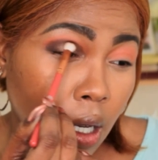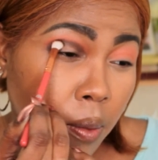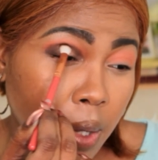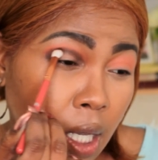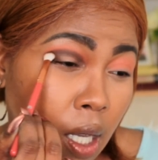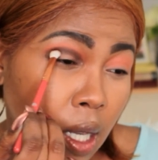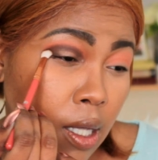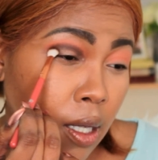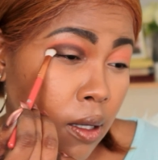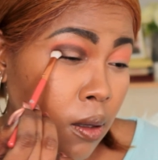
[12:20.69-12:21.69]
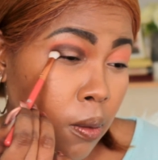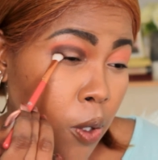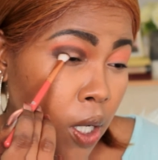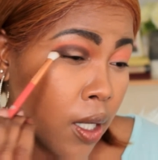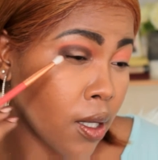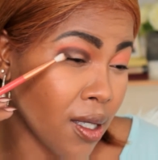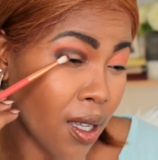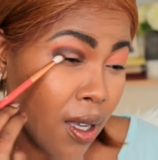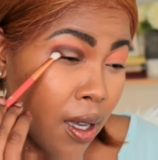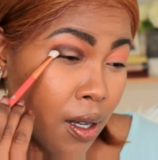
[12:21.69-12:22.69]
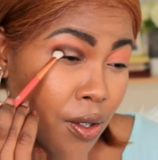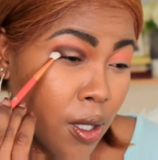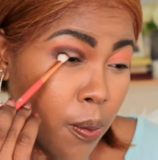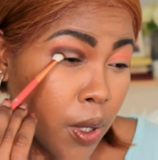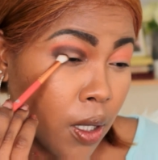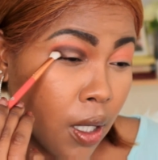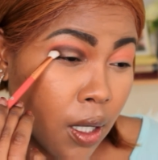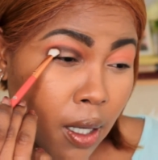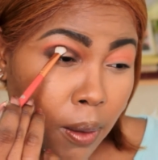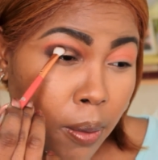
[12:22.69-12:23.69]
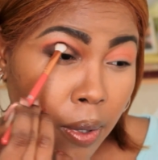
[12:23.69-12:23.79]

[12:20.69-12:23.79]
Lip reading: I'm taking as little product as I can and just building it up.